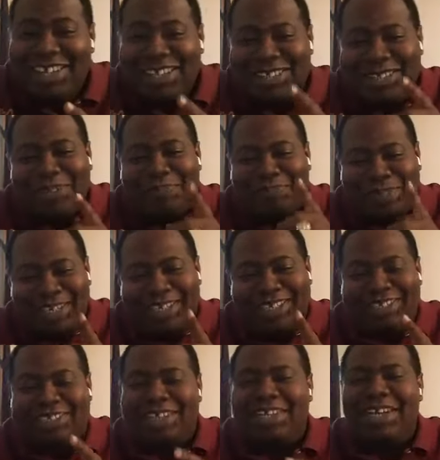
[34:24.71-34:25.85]
So
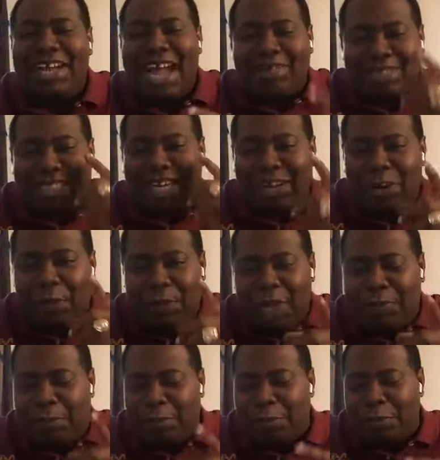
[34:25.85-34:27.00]
please, I've seen a lot of
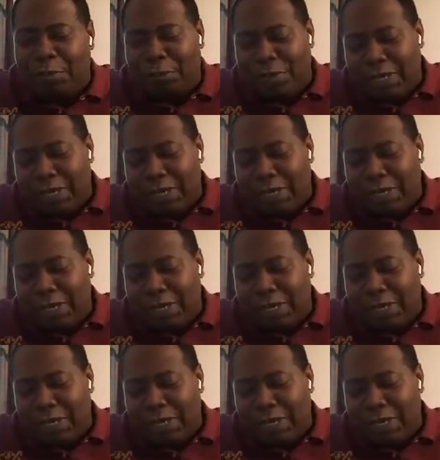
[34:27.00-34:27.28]
people